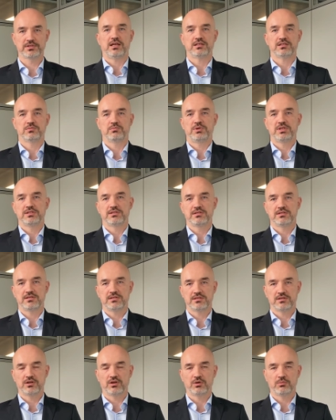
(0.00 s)
As business
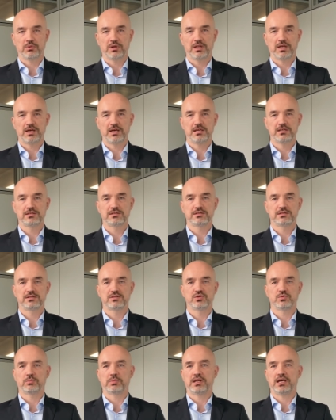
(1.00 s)
is globalized,
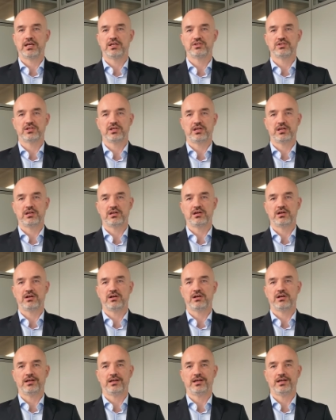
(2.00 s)
supply chain
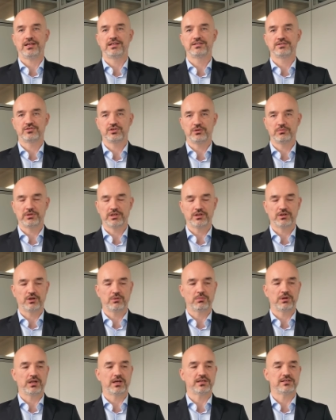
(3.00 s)
are extremely
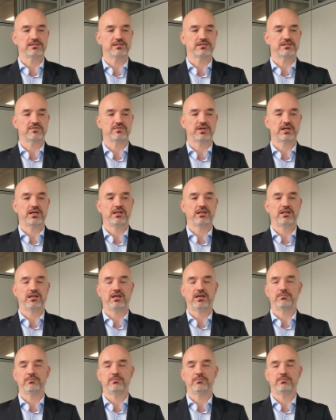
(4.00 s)
globalized as well.